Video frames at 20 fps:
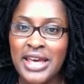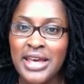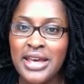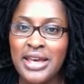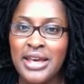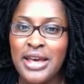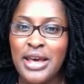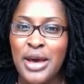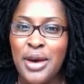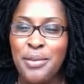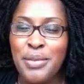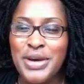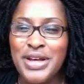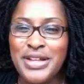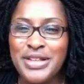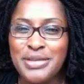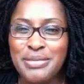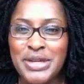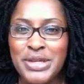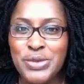it,
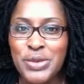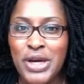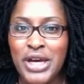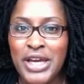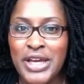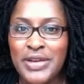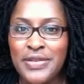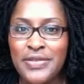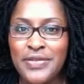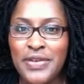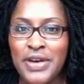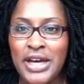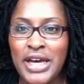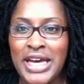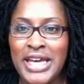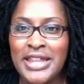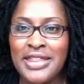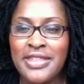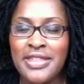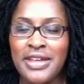but the midwife,
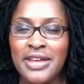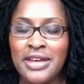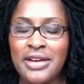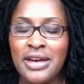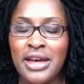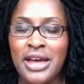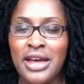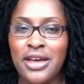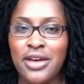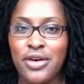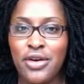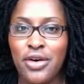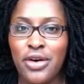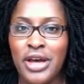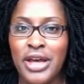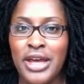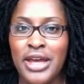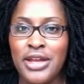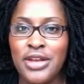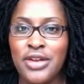I think I
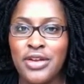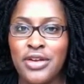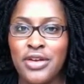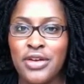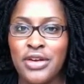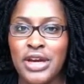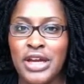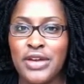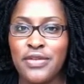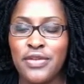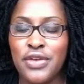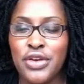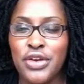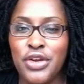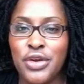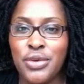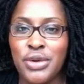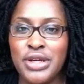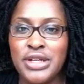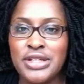got a kind of a
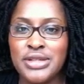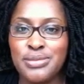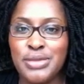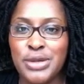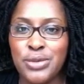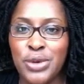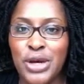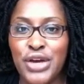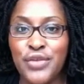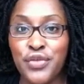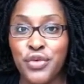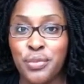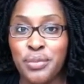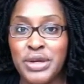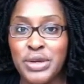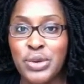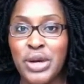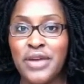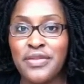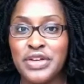newish midwife, or
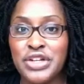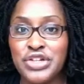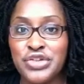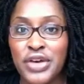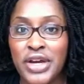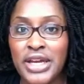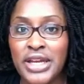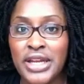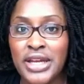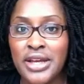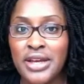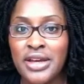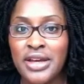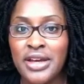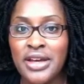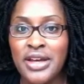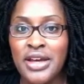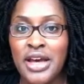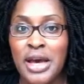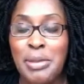midwife in training.
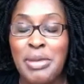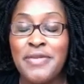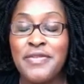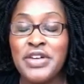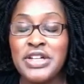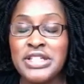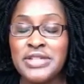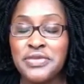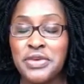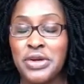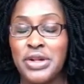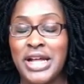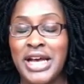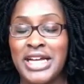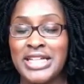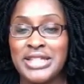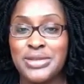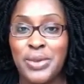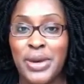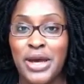I mean, first of all
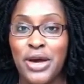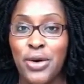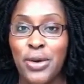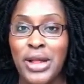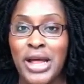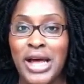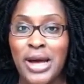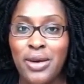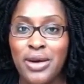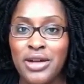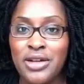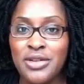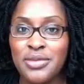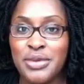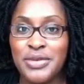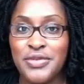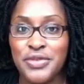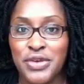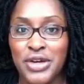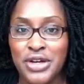I had to wait a whole hour
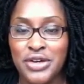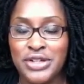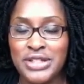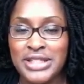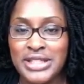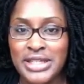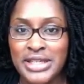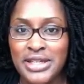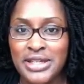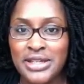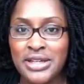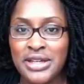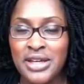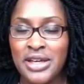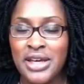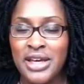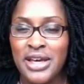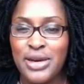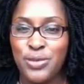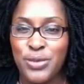before I got seen,
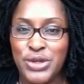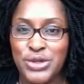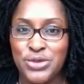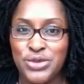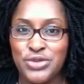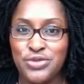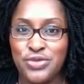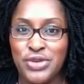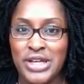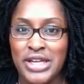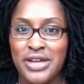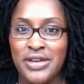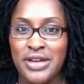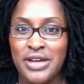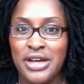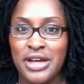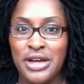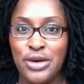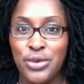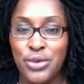which was
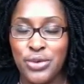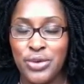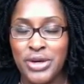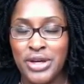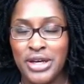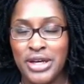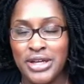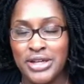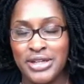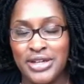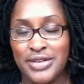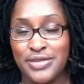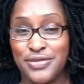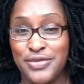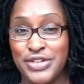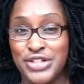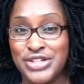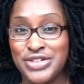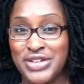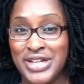really awkward
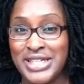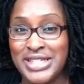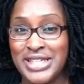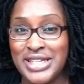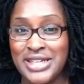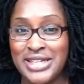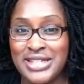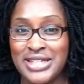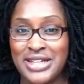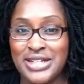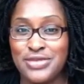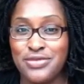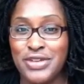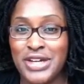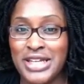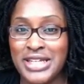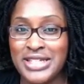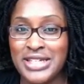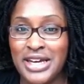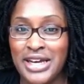and frustrating because I was
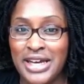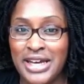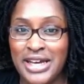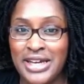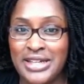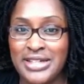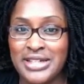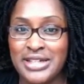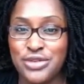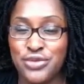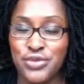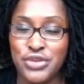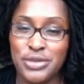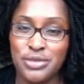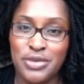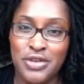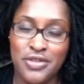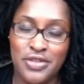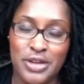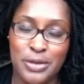really tired. I'd
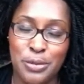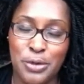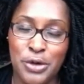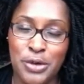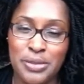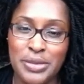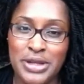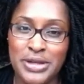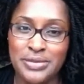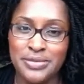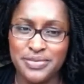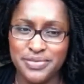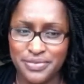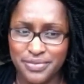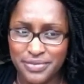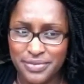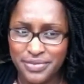already moved the appointment